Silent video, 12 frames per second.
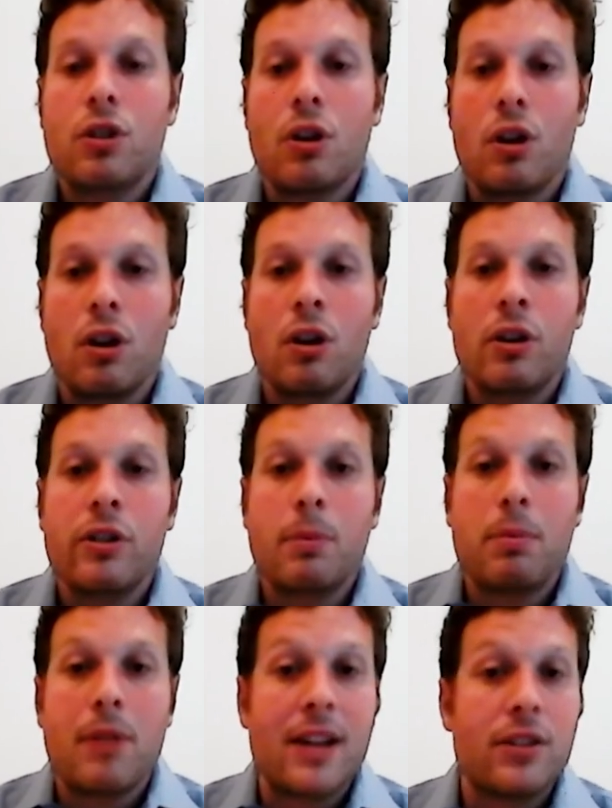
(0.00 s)
turn the
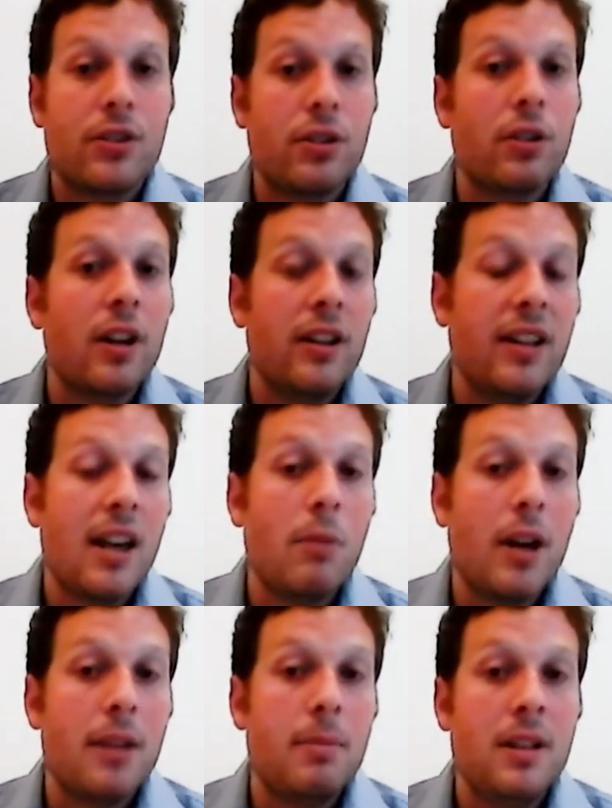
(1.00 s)
press took on the
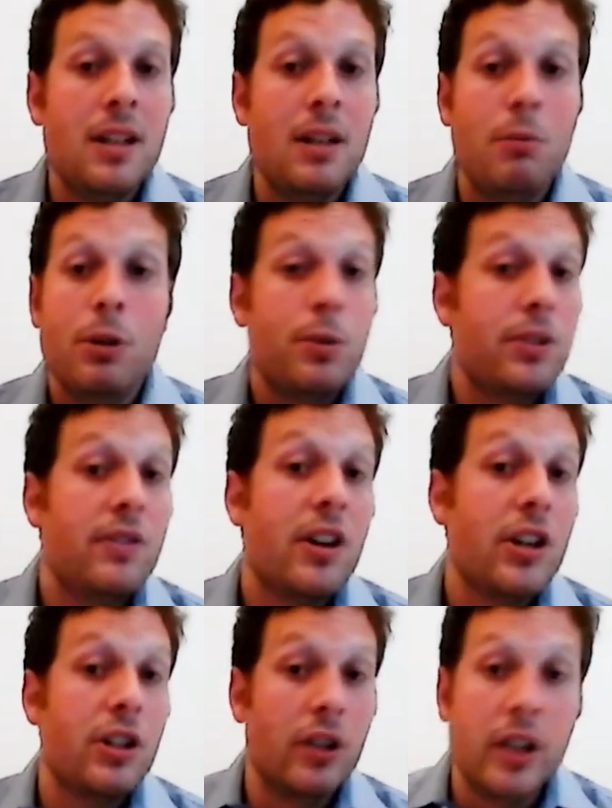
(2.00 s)
NYPD, which was
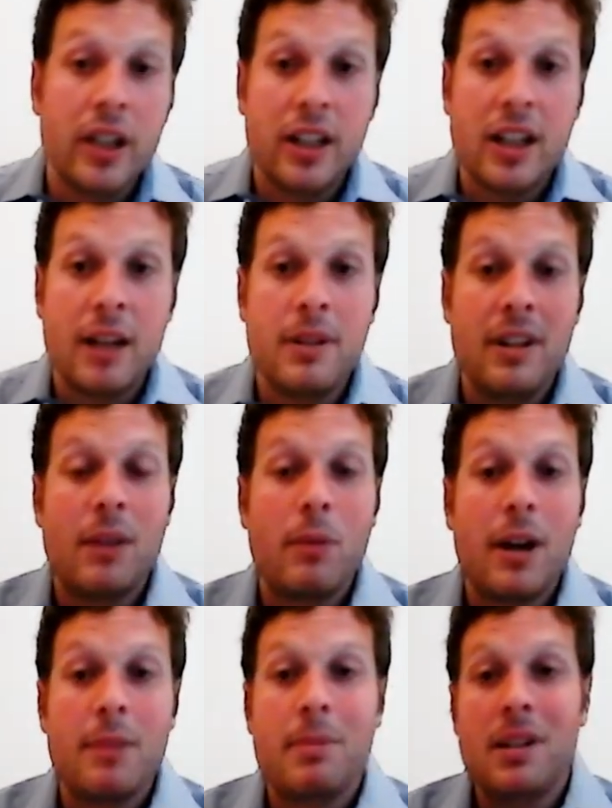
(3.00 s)
very good. I mean, the
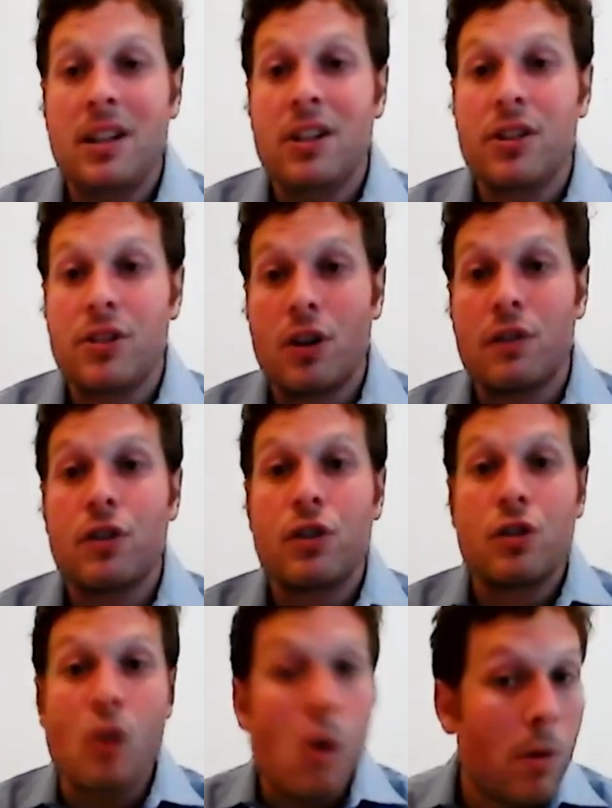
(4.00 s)
NYPD deserves
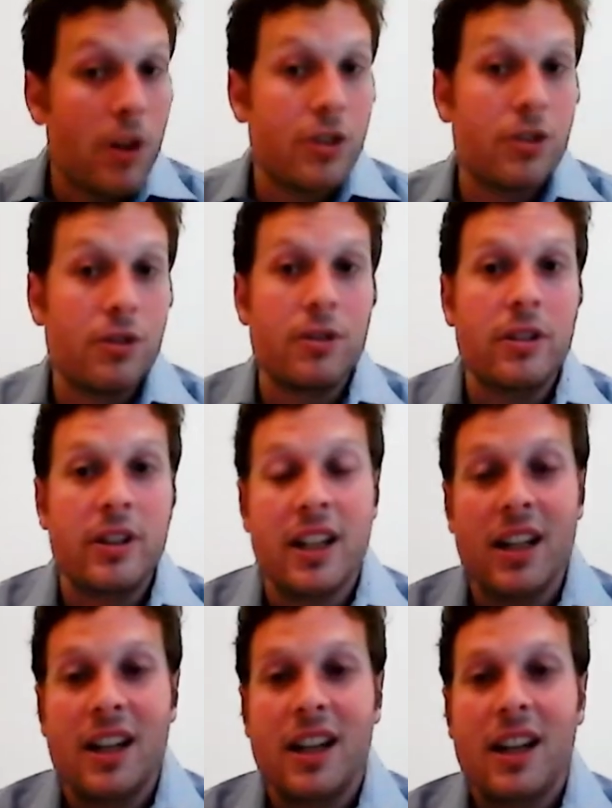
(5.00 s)
so much
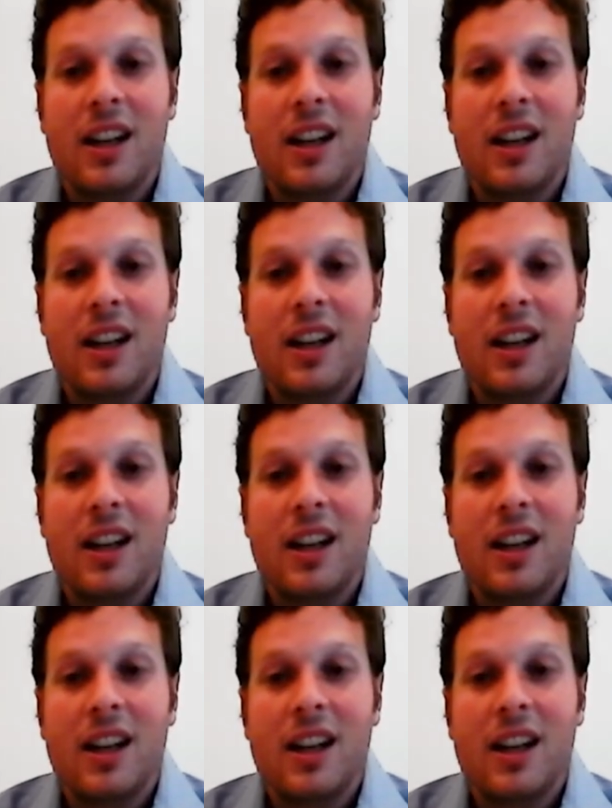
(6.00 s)
scrutiny.